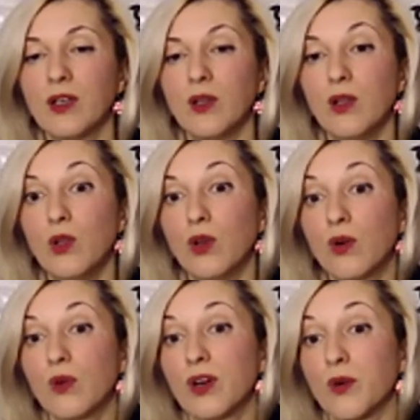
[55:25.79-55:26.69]

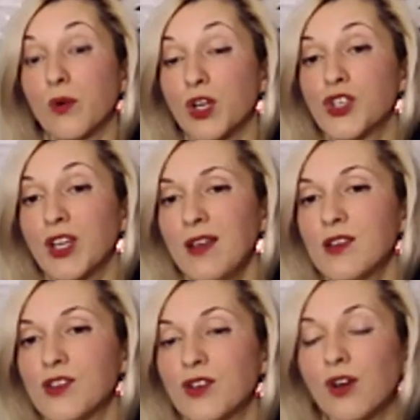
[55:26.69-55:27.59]
lower or
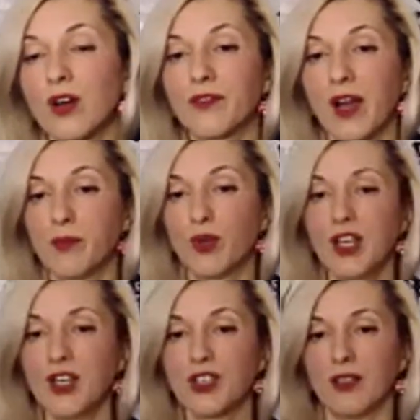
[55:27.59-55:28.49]
change our
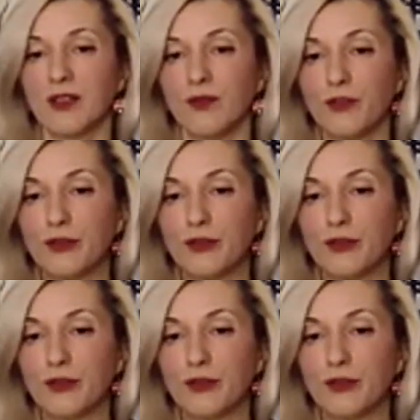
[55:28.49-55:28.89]
vibration